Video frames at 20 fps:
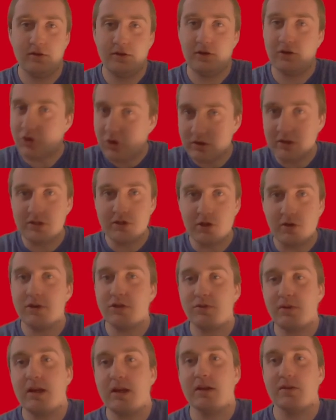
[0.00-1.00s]
only so much
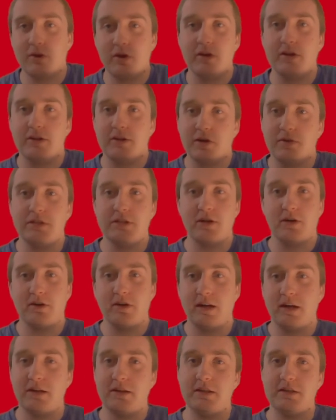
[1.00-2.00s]
we can learn until we start
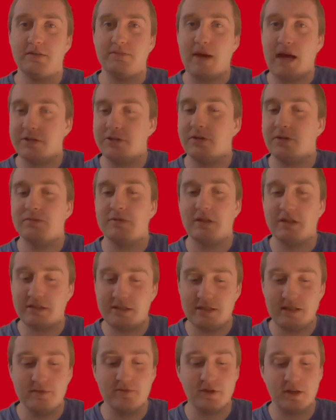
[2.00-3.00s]
getting these matchups, and it
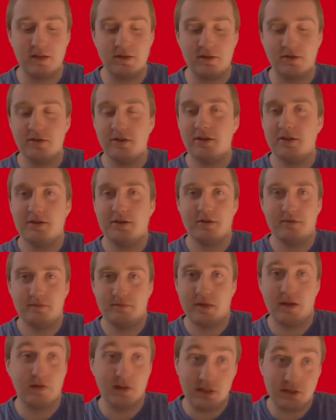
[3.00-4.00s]
seems like,
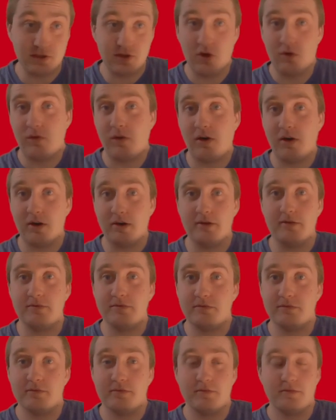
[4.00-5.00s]
at least so far,
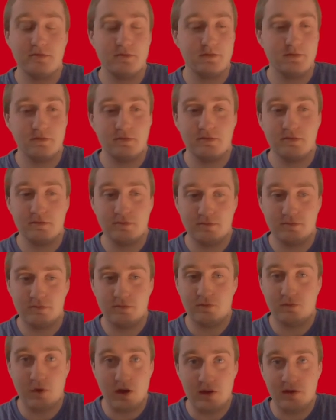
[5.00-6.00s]

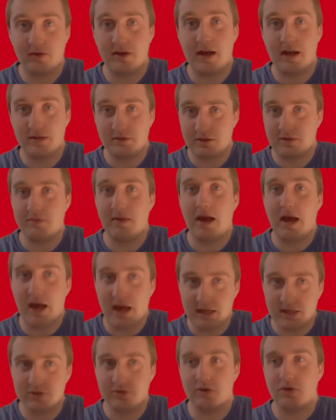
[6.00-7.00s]
we've got some
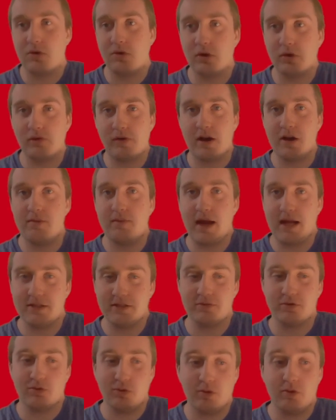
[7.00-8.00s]
excellent quarterfinal
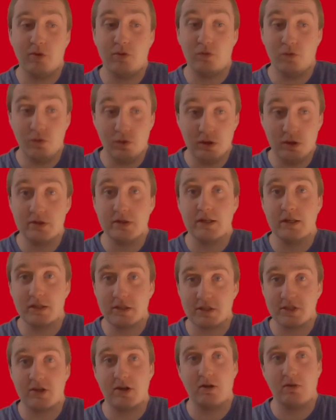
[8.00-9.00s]
matchups where we're really going to
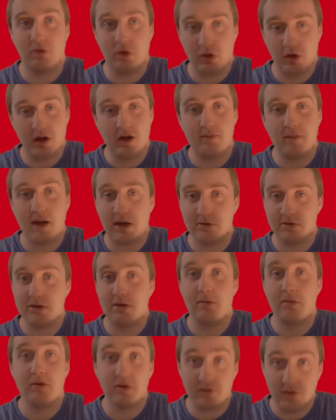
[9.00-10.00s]
start learning about some
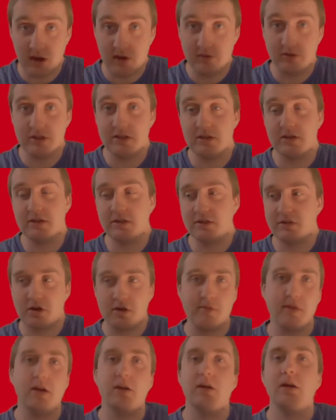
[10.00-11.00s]
of the favorites in this
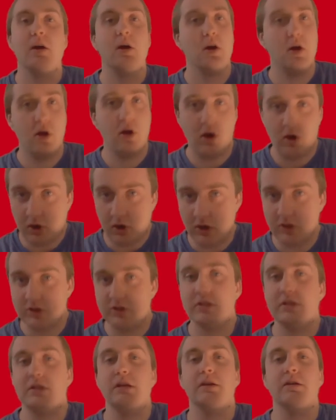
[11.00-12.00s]
tournament.
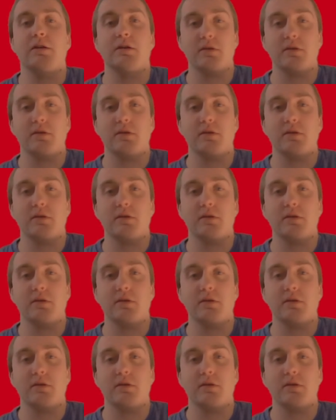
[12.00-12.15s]
Argentina,